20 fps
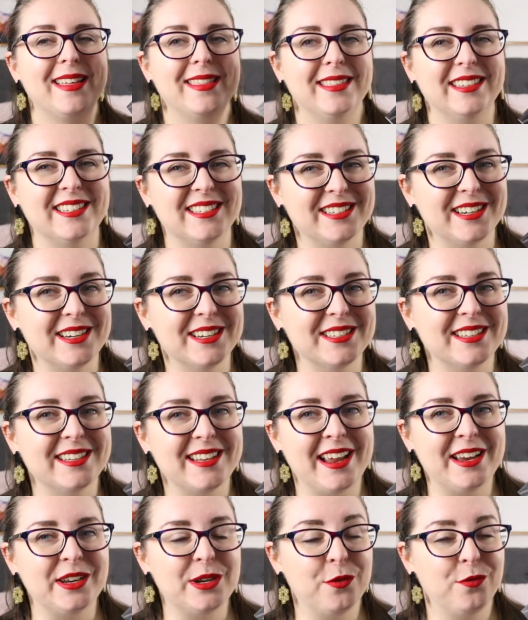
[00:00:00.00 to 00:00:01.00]
This does
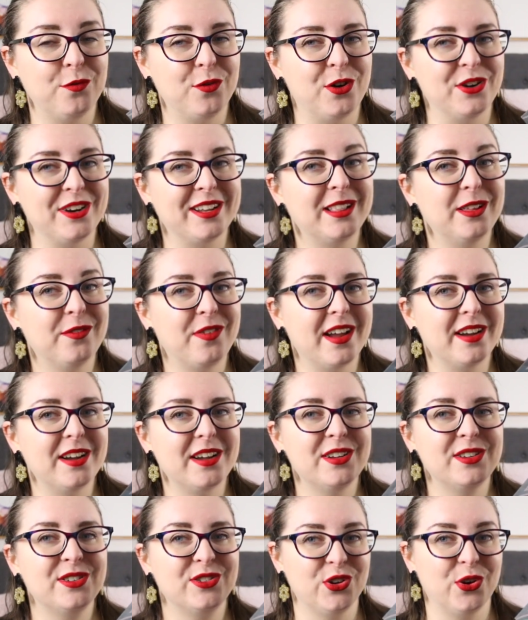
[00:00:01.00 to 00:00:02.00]
end off on a
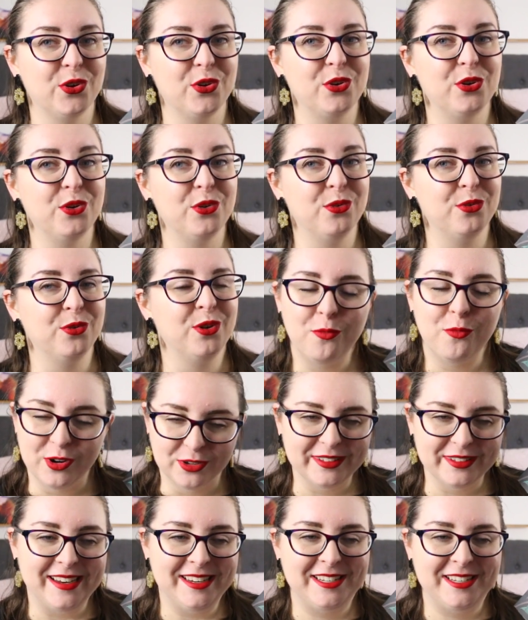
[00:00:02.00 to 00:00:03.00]
cliffhanger. So you
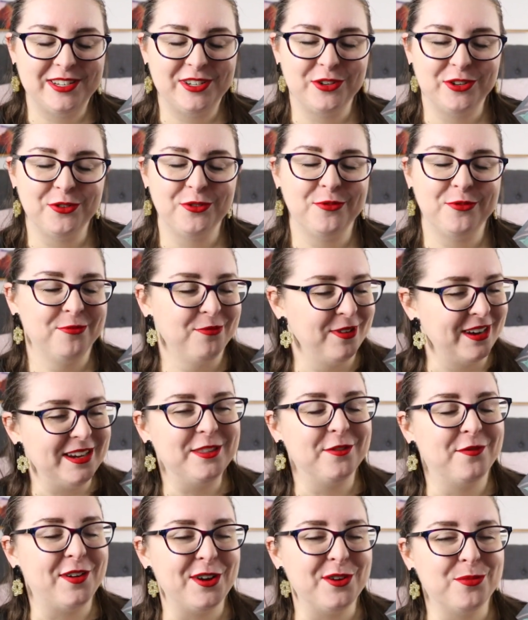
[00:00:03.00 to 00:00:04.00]
will need to read
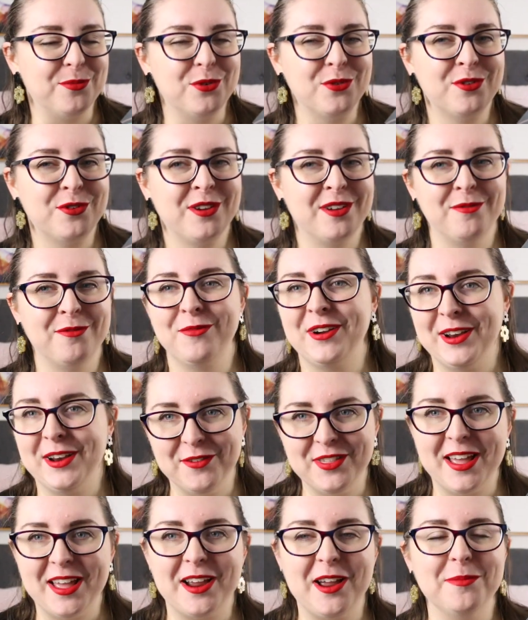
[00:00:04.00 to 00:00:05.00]
the final book
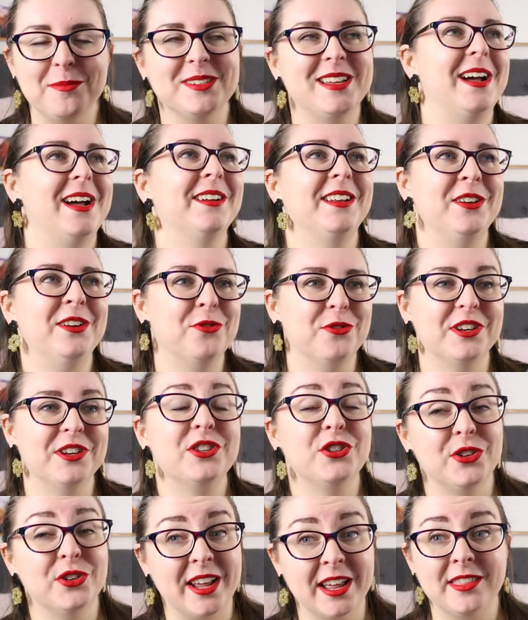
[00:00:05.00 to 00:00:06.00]
whenever that comes out in order
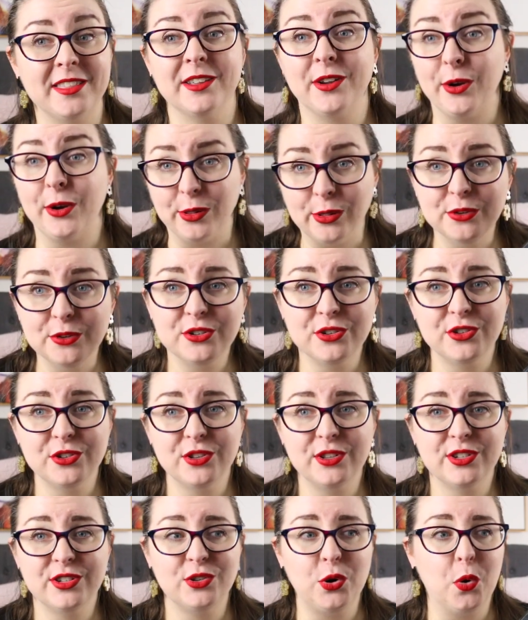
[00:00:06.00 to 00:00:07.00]
to get the conclusion to
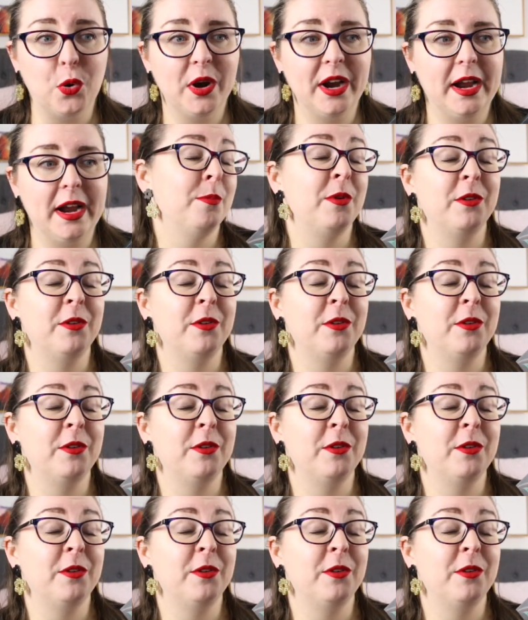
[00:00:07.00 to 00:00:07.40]
the story.